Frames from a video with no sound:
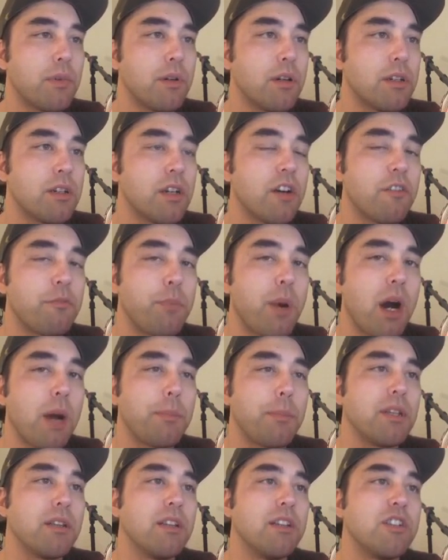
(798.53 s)
enough
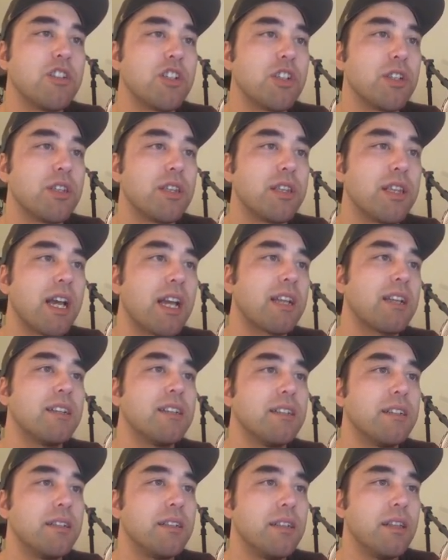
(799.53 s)
population that
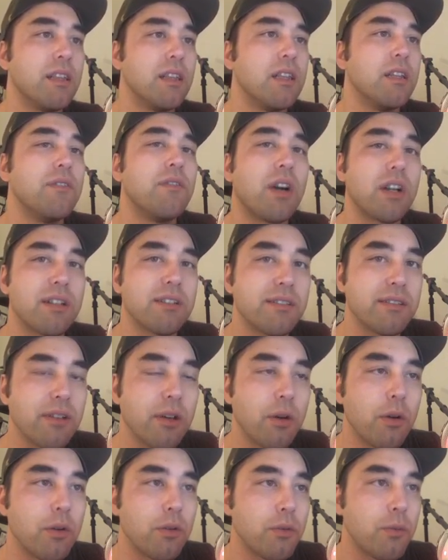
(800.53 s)
could live on its
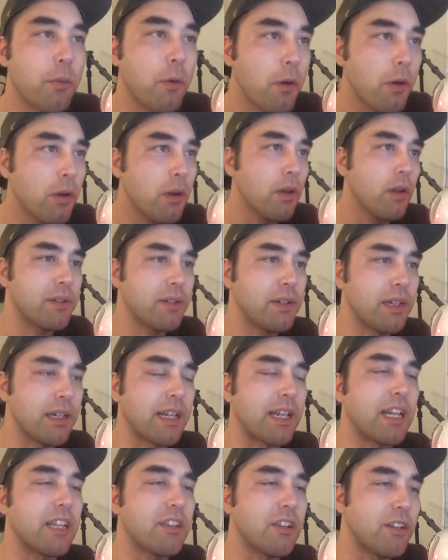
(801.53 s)
own. And
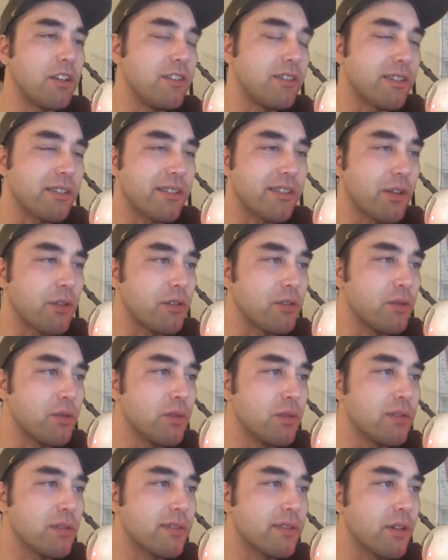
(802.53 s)
again, they're using stone
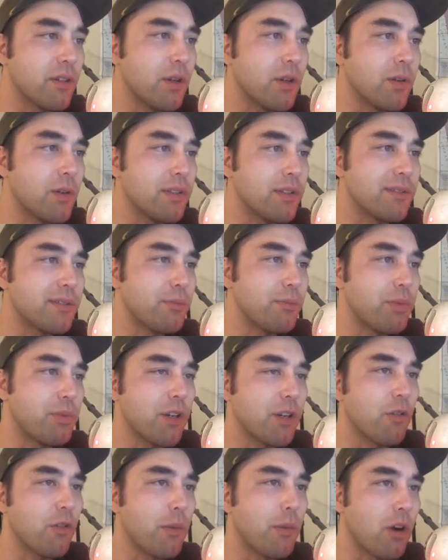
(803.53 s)
tools, so it's
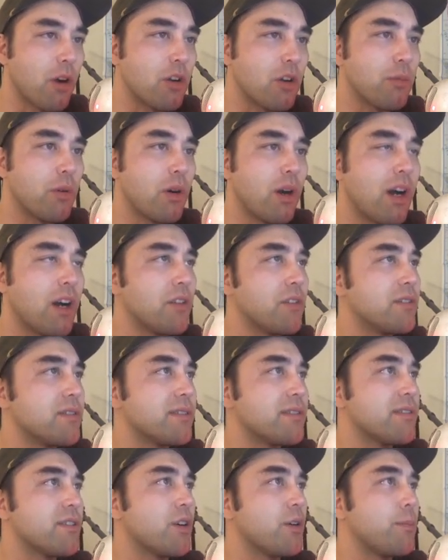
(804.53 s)
pretty remarkable how
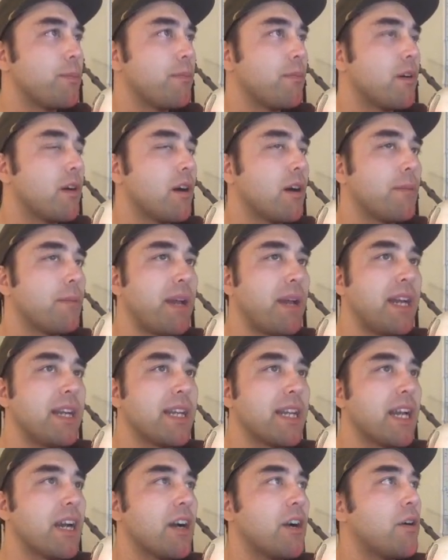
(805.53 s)
this is all uh,
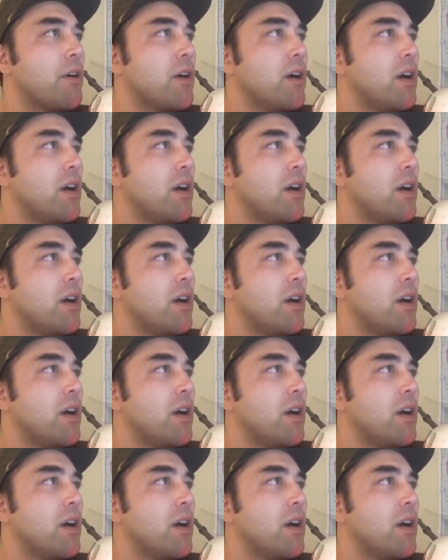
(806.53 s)
panning out.